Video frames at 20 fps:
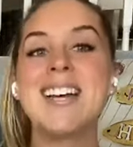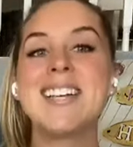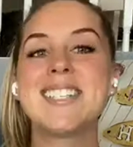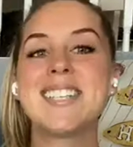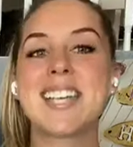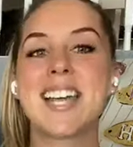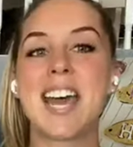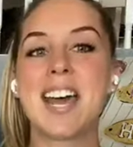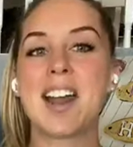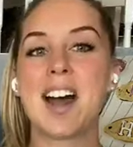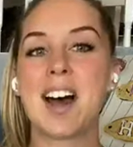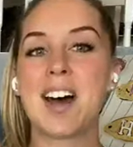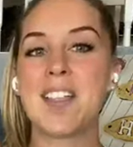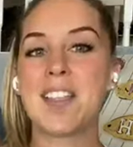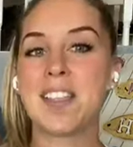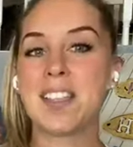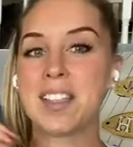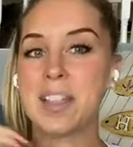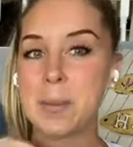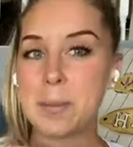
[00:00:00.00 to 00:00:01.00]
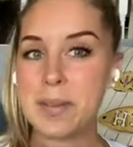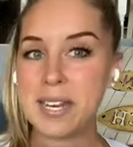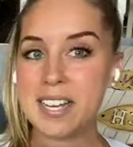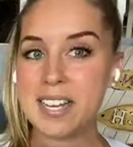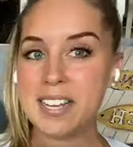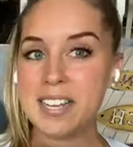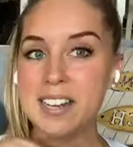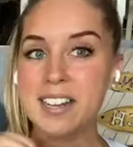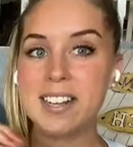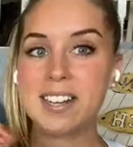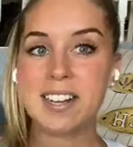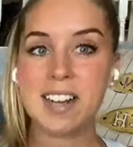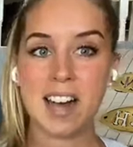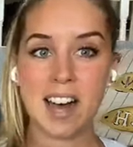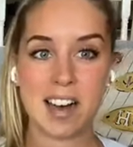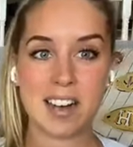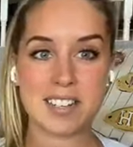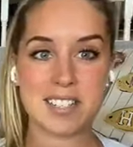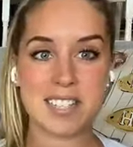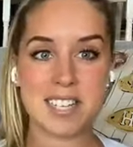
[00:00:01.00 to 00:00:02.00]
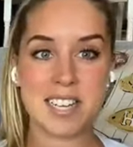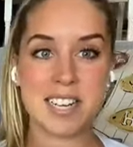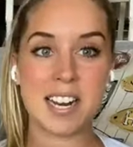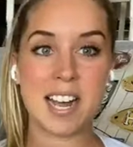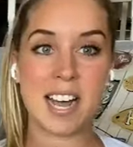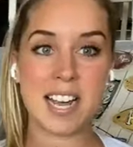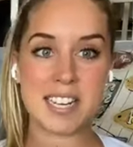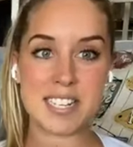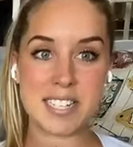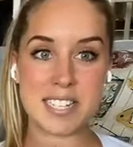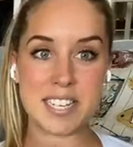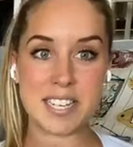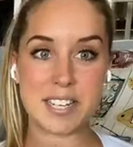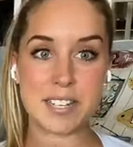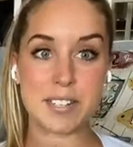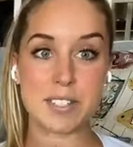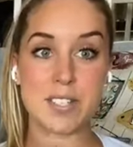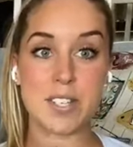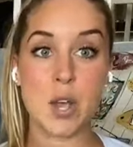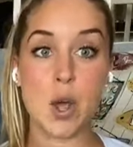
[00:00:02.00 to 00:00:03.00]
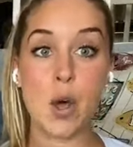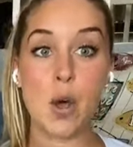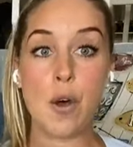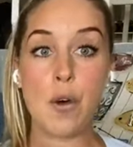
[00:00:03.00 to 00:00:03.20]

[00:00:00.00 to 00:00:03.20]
to get unlimited content ideas